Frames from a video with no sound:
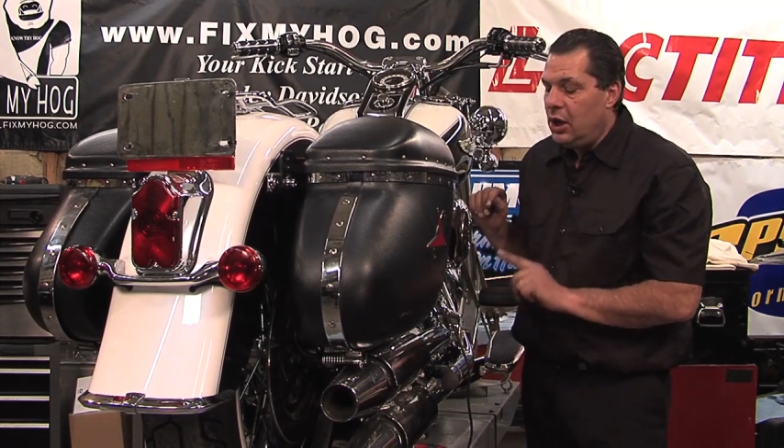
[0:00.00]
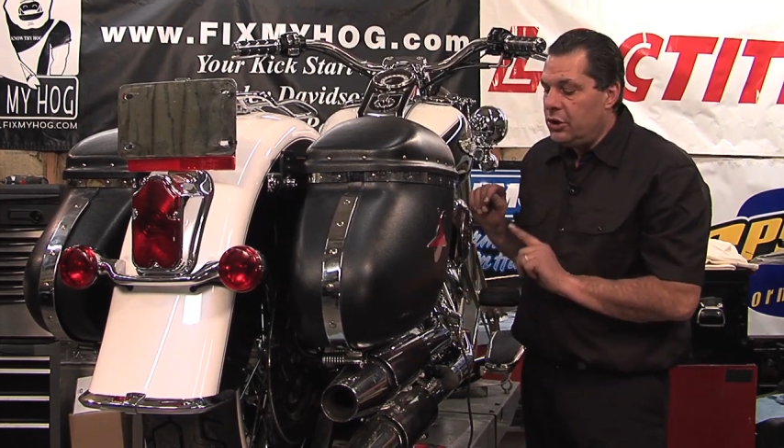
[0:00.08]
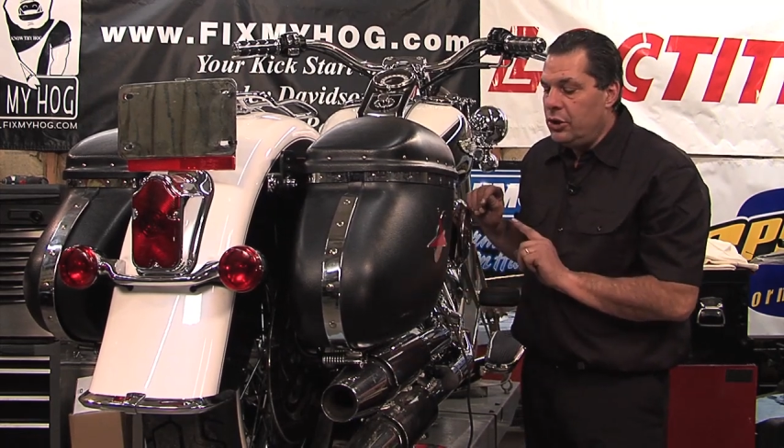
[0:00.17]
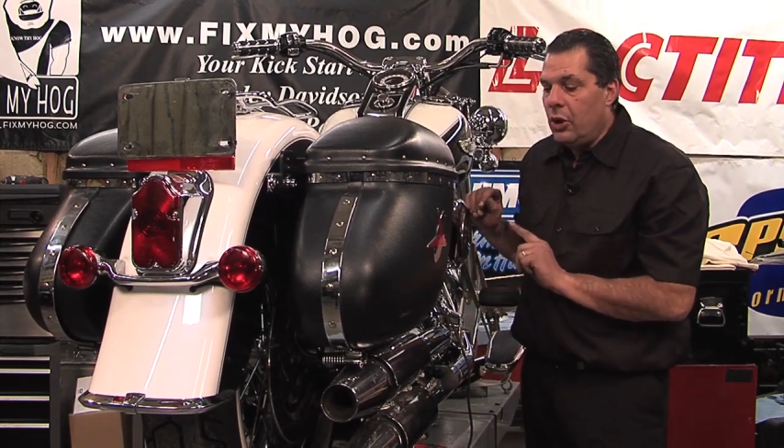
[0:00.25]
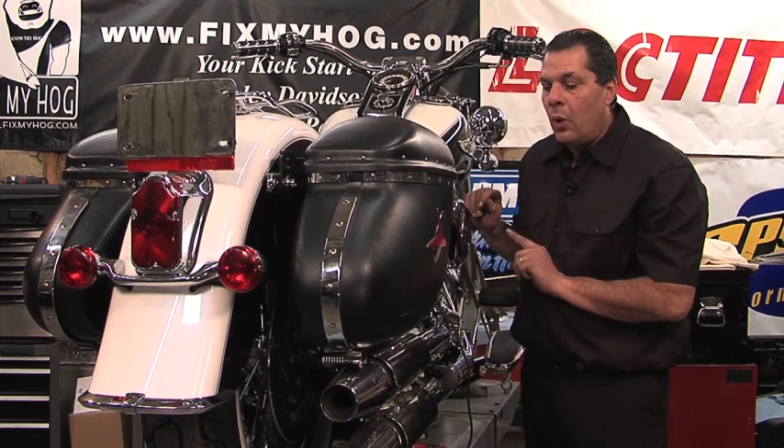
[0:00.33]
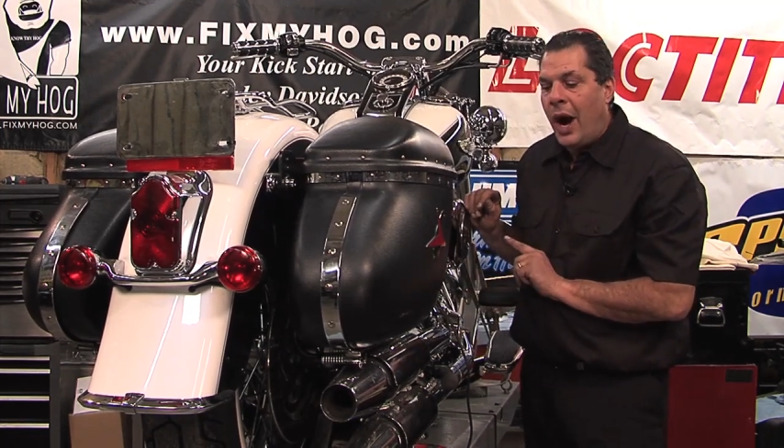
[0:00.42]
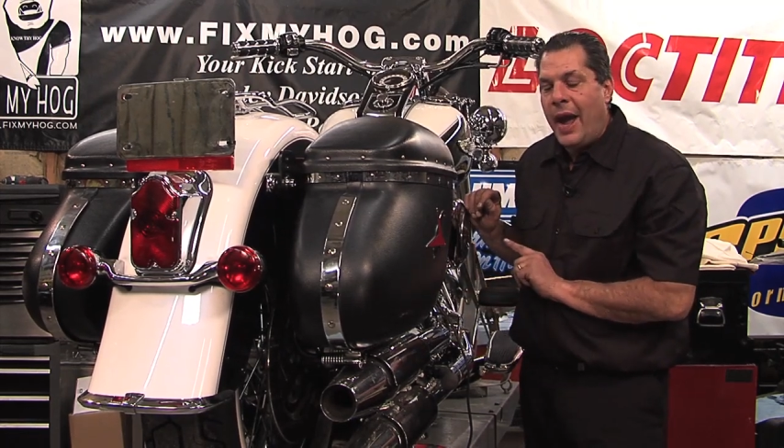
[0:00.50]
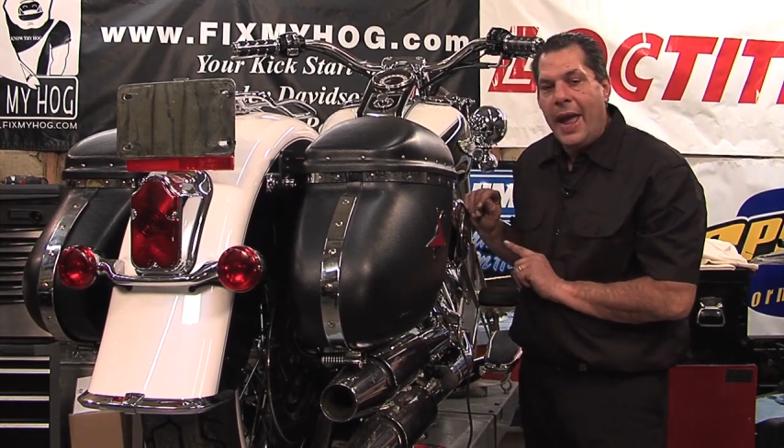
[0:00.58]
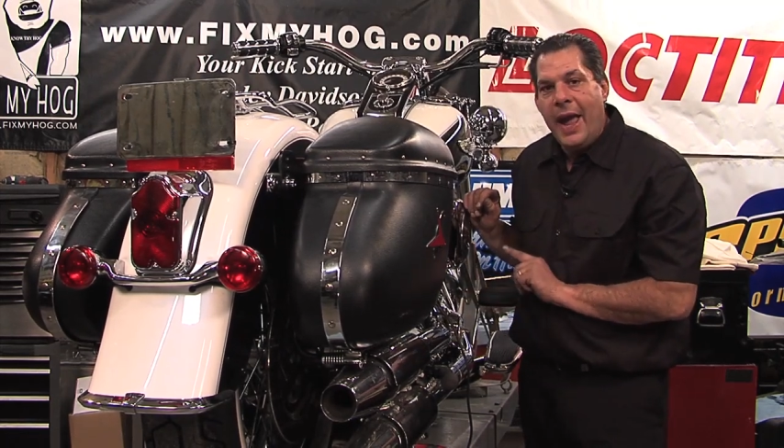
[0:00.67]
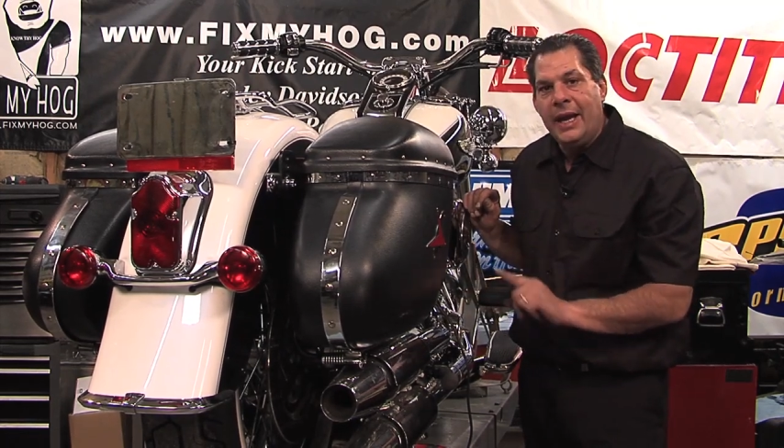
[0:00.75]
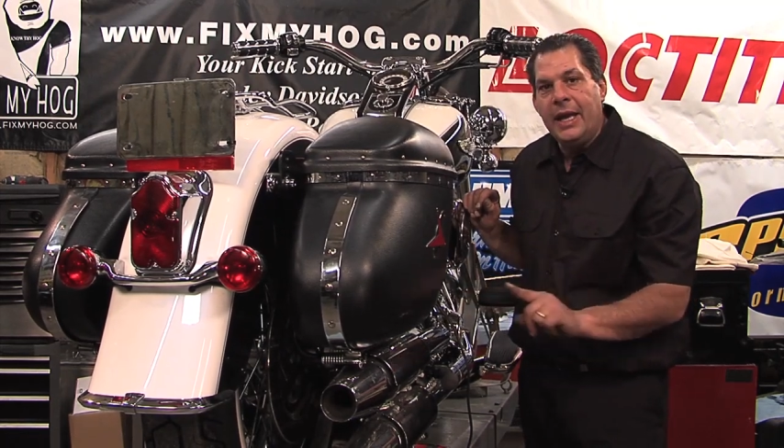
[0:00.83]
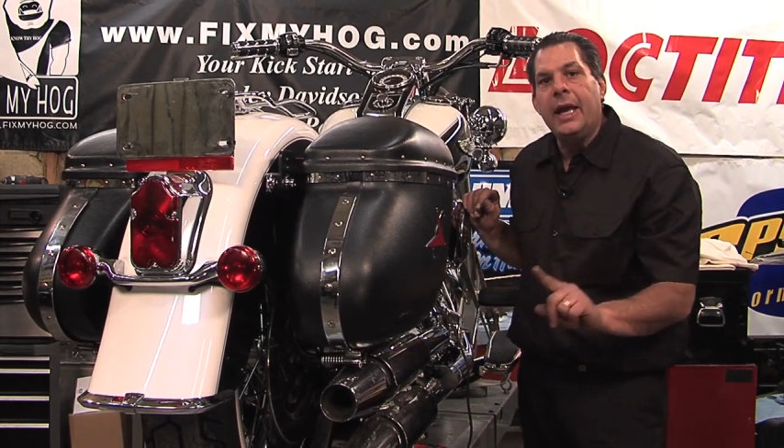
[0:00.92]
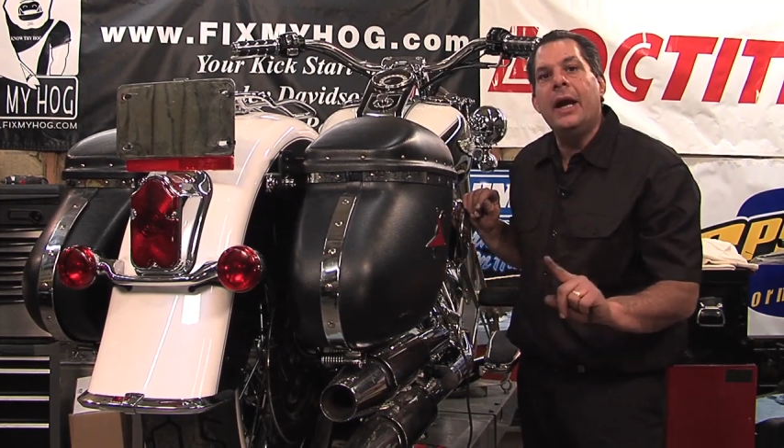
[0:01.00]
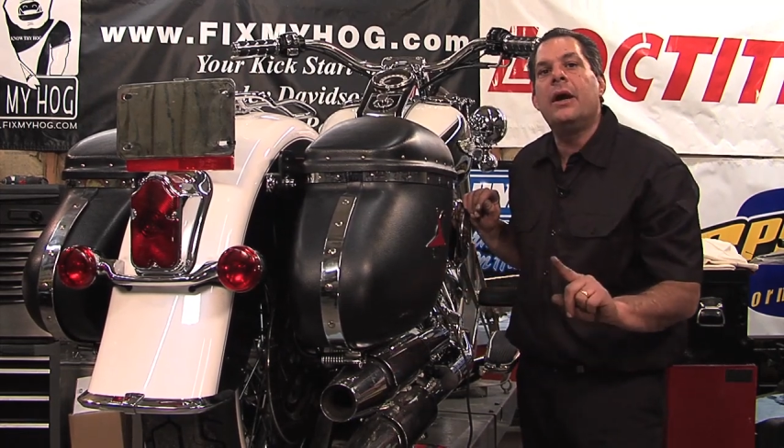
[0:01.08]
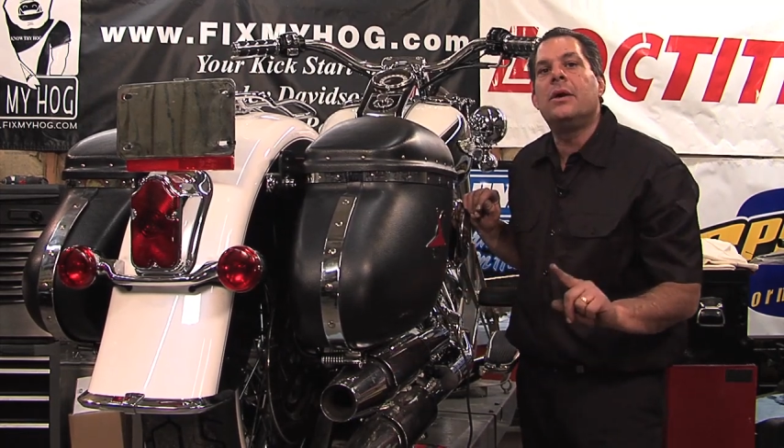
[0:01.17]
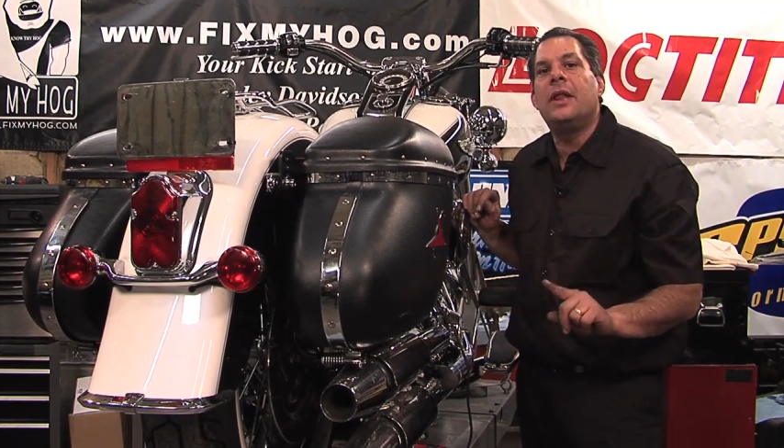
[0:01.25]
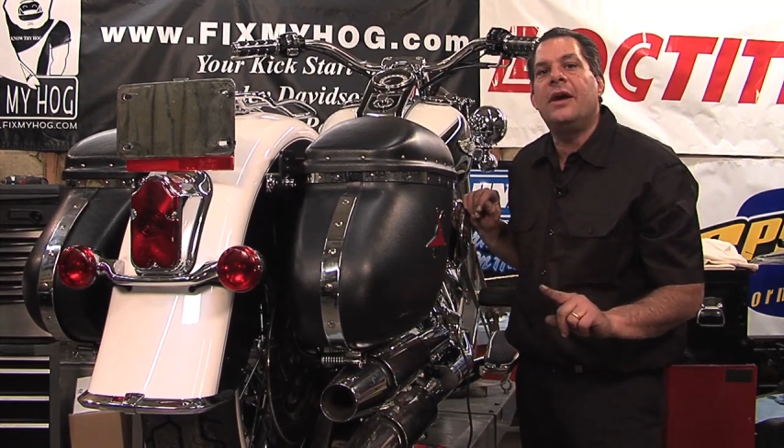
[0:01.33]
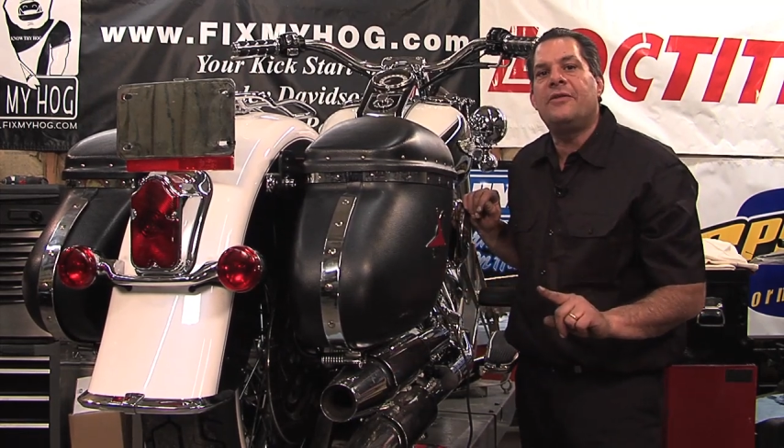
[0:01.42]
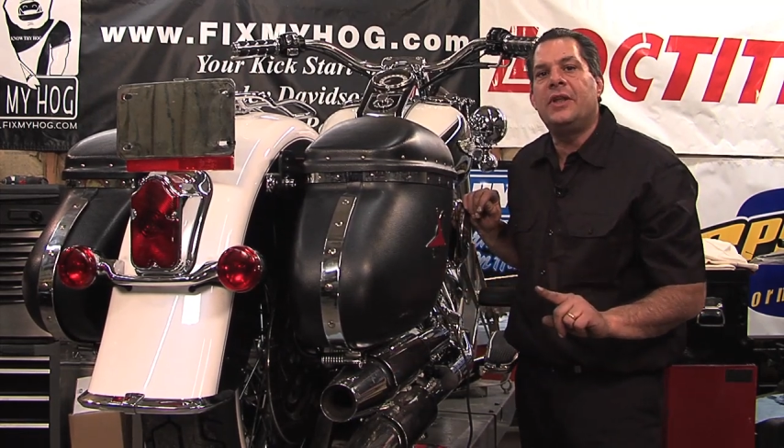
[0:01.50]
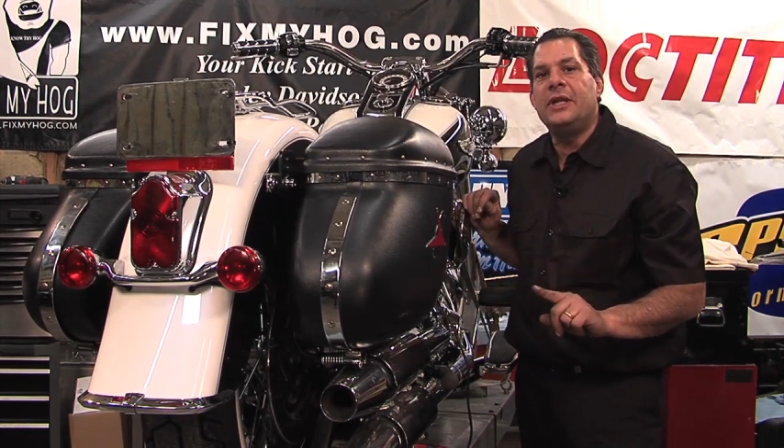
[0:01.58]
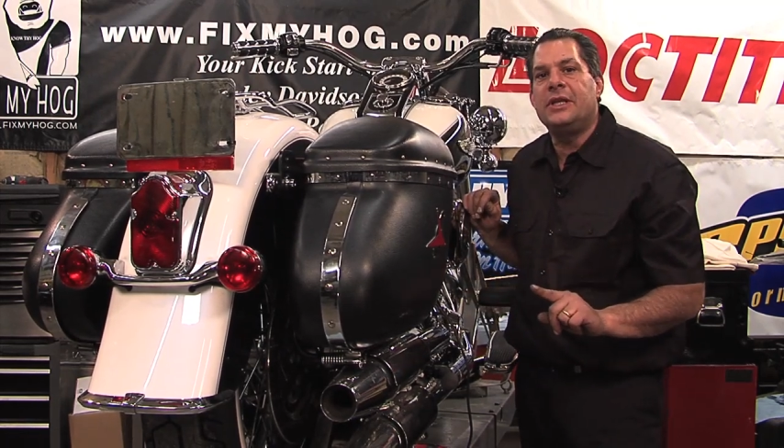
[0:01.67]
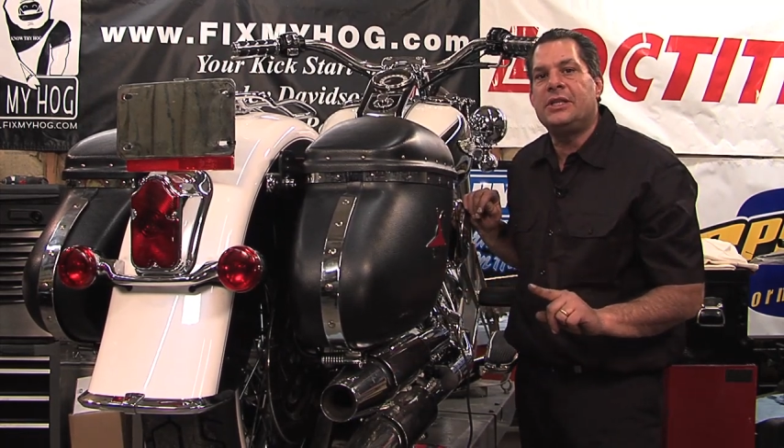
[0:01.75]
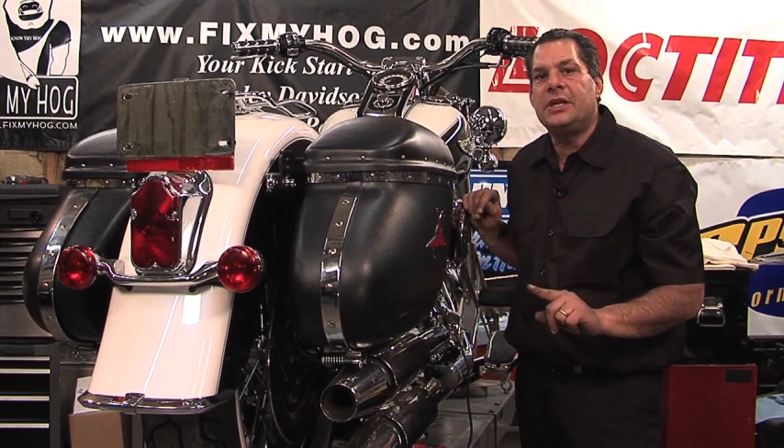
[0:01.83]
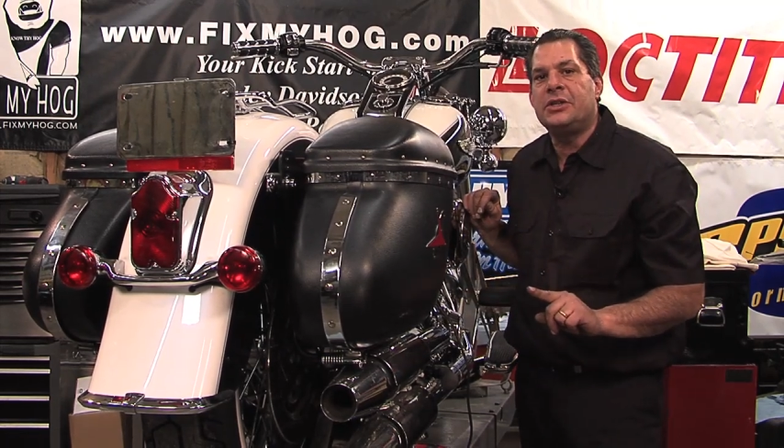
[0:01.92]
You don't want any air left in
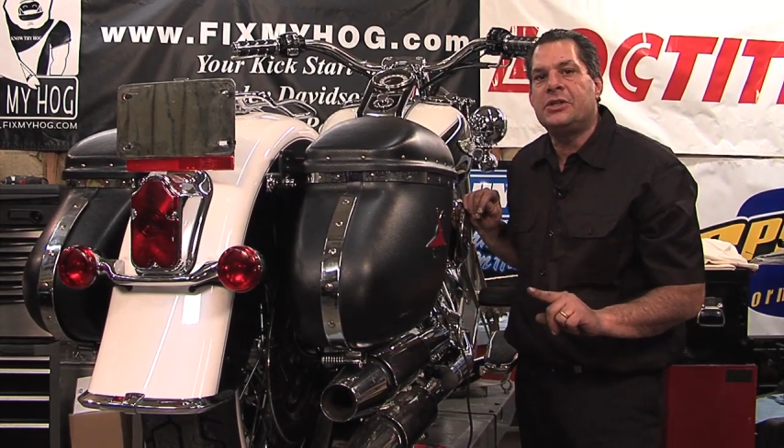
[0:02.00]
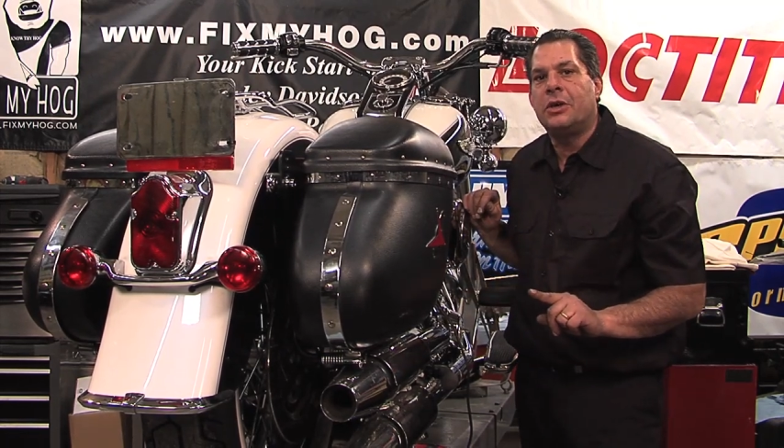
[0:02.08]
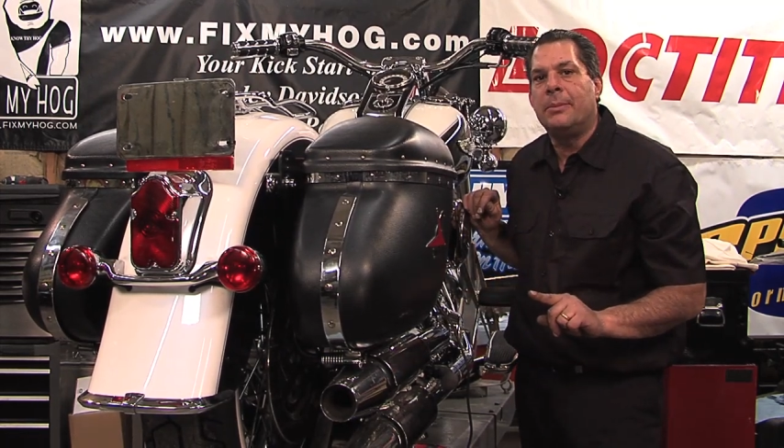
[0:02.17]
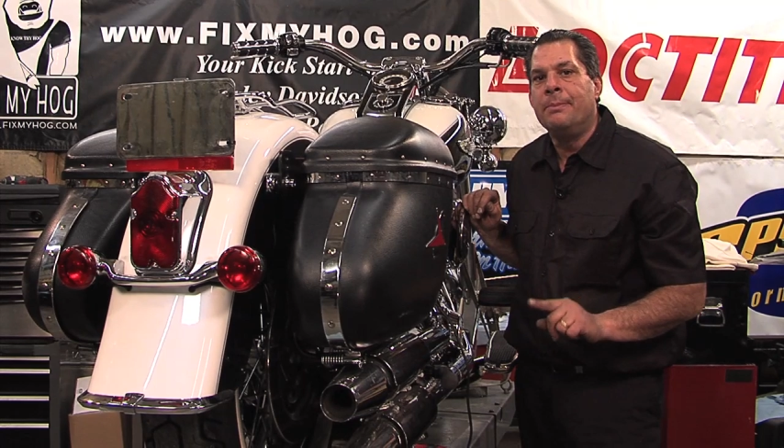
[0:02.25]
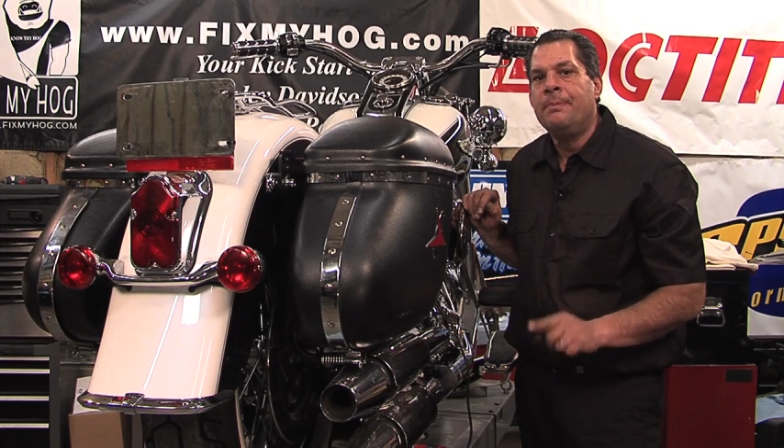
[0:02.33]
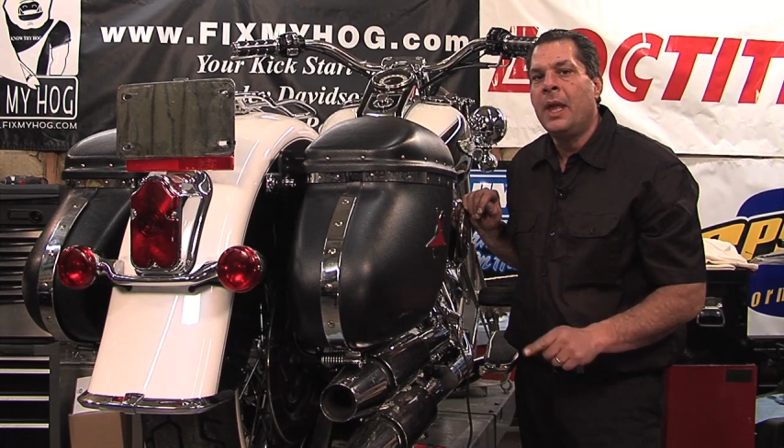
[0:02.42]
the system.